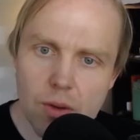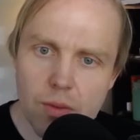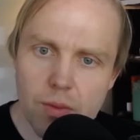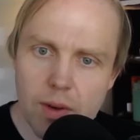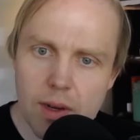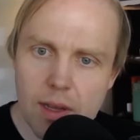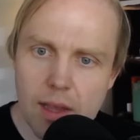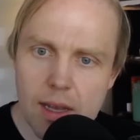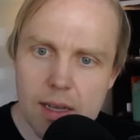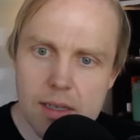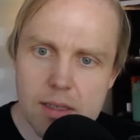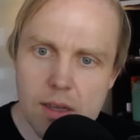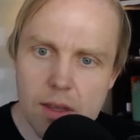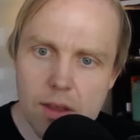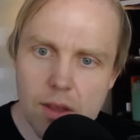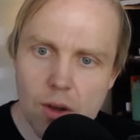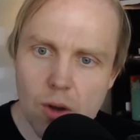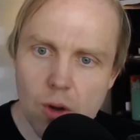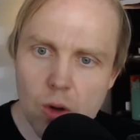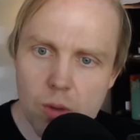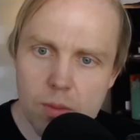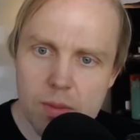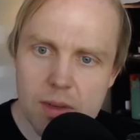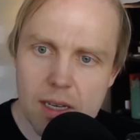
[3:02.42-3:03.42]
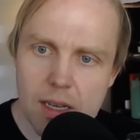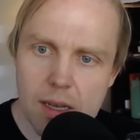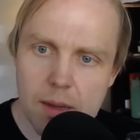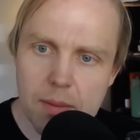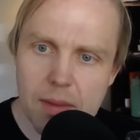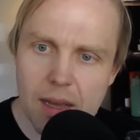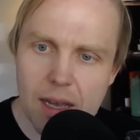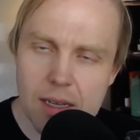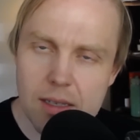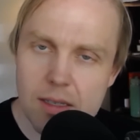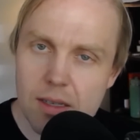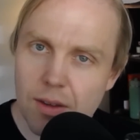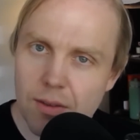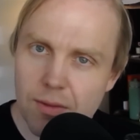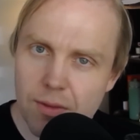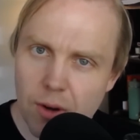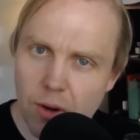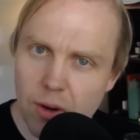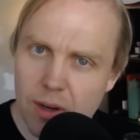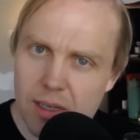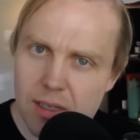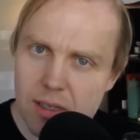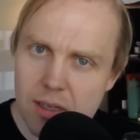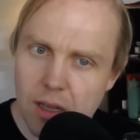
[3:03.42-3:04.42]
realize that the home team has a
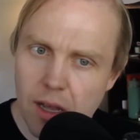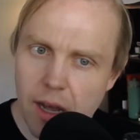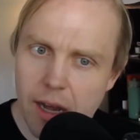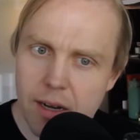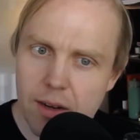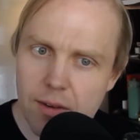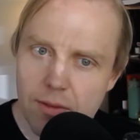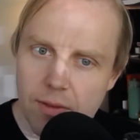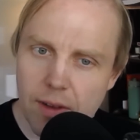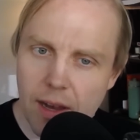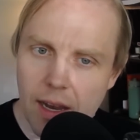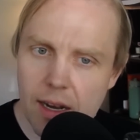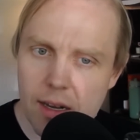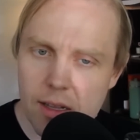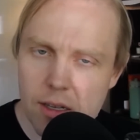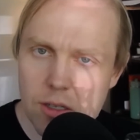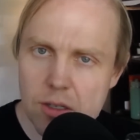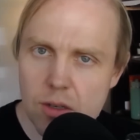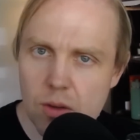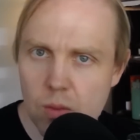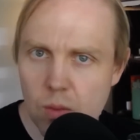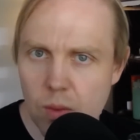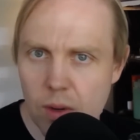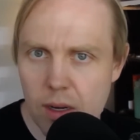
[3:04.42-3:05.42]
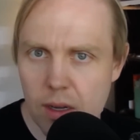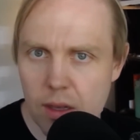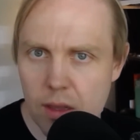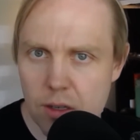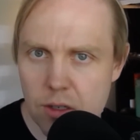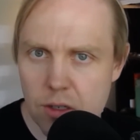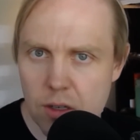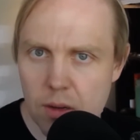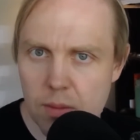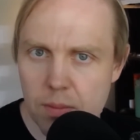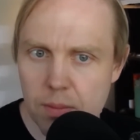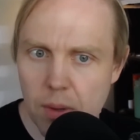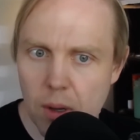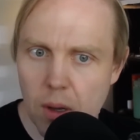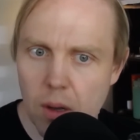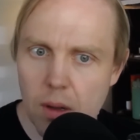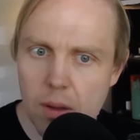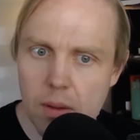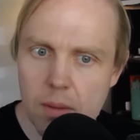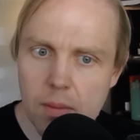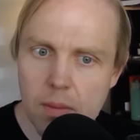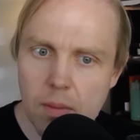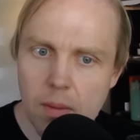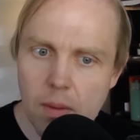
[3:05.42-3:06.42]
very slight advantage in winning the jump ball.